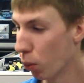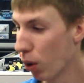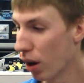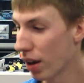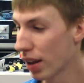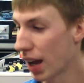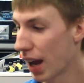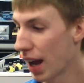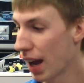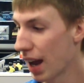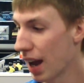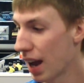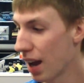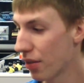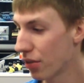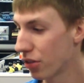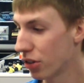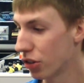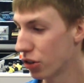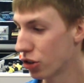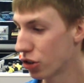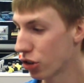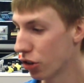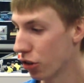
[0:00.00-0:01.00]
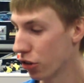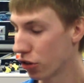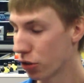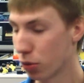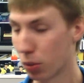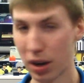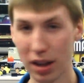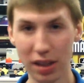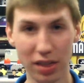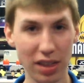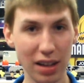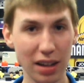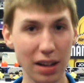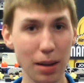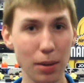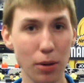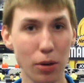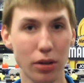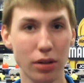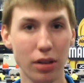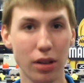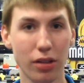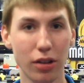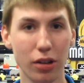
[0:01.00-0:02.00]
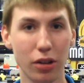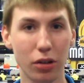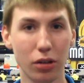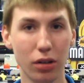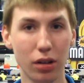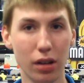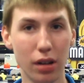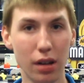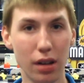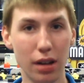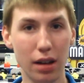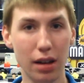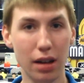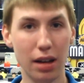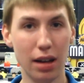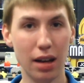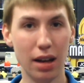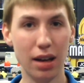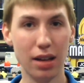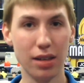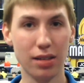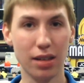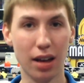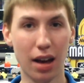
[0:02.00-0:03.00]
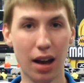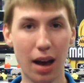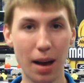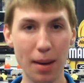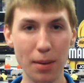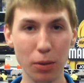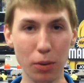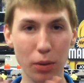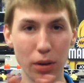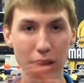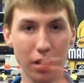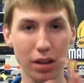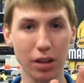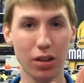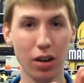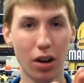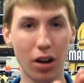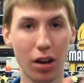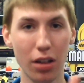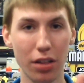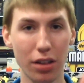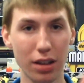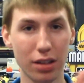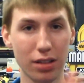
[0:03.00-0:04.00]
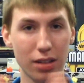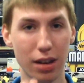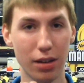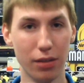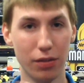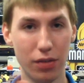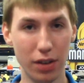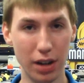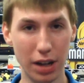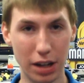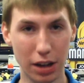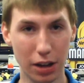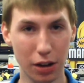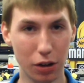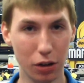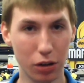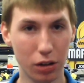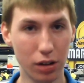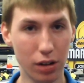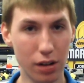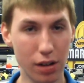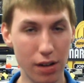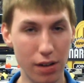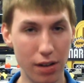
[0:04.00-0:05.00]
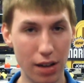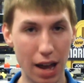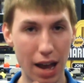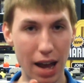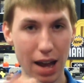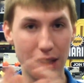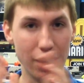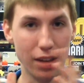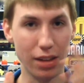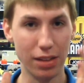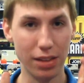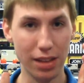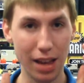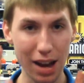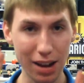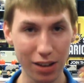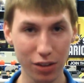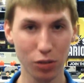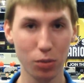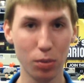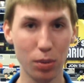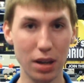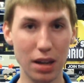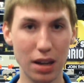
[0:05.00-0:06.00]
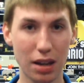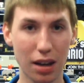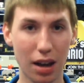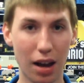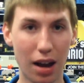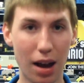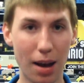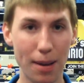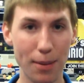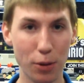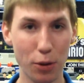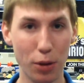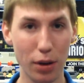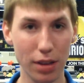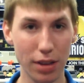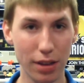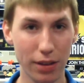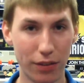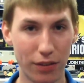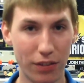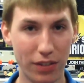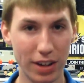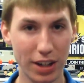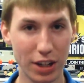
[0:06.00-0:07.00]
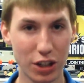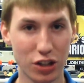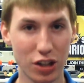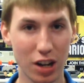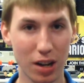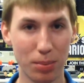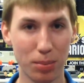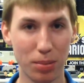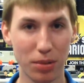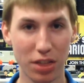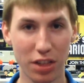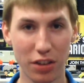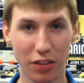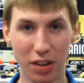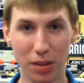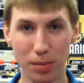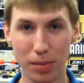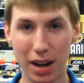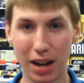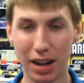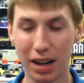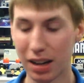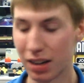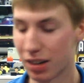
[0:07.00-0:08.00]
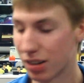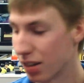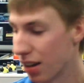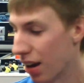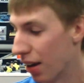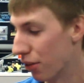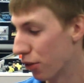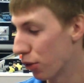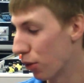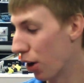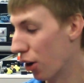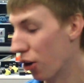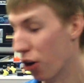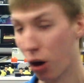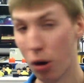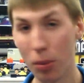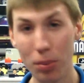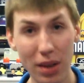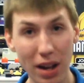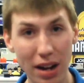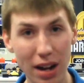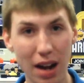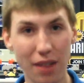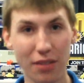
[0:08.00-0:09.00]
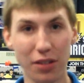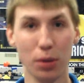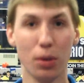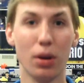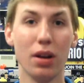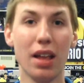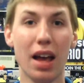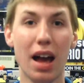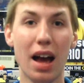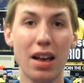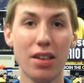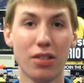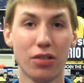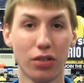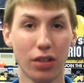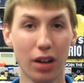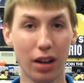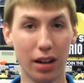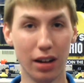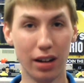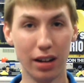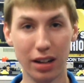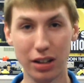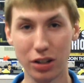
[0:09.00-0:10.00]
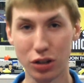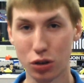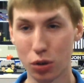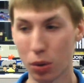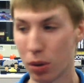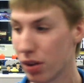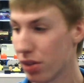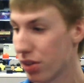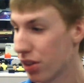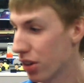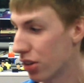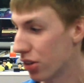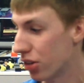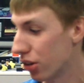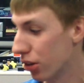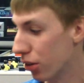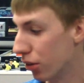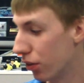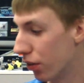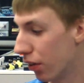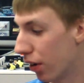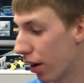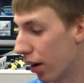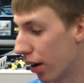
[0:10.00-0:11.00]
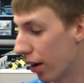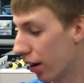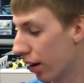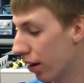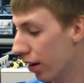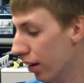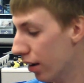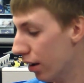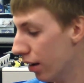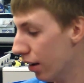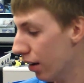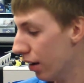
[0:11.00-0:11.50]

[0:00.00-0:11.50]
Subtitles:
what I have to show. So what I think I'm going to do is I'm going to call this a video, and next week I'm going to finish up with the remaining stuff. So I hope that everyone has enjoyed this so far.